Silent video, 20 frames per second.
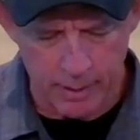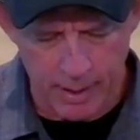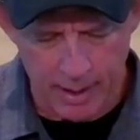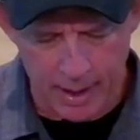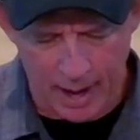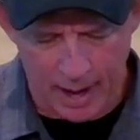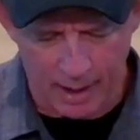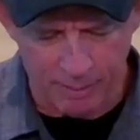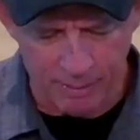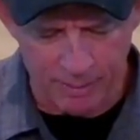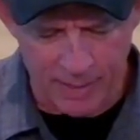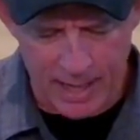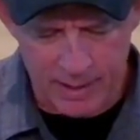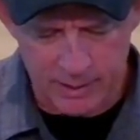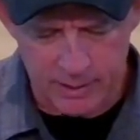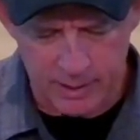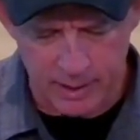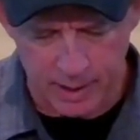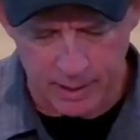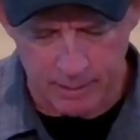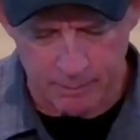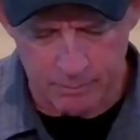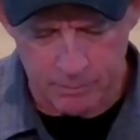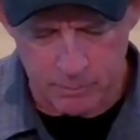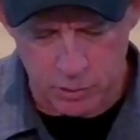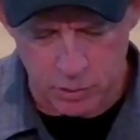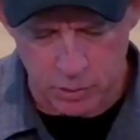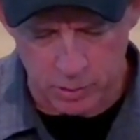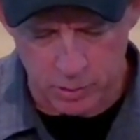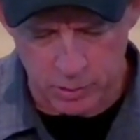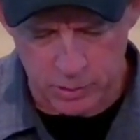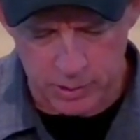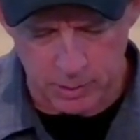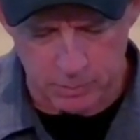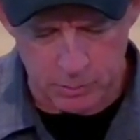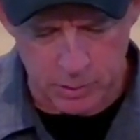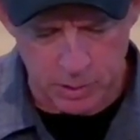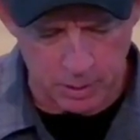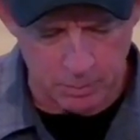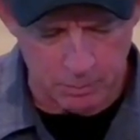At that time Jerusalem
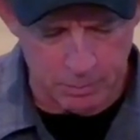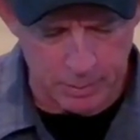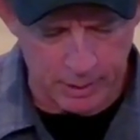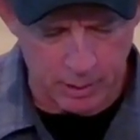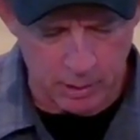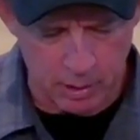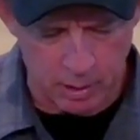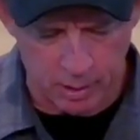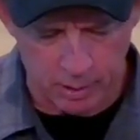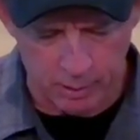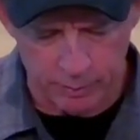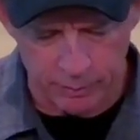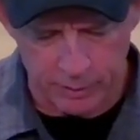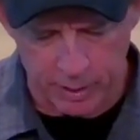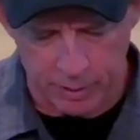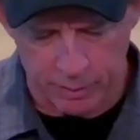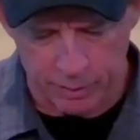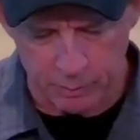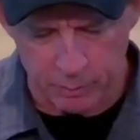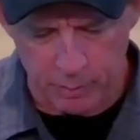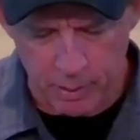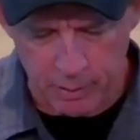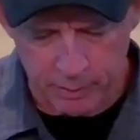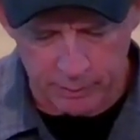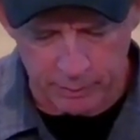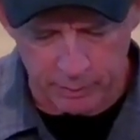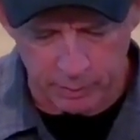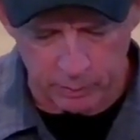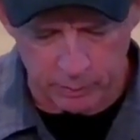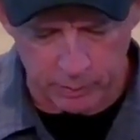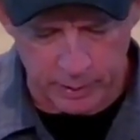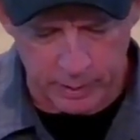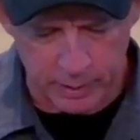shall be called the throne of the Lord,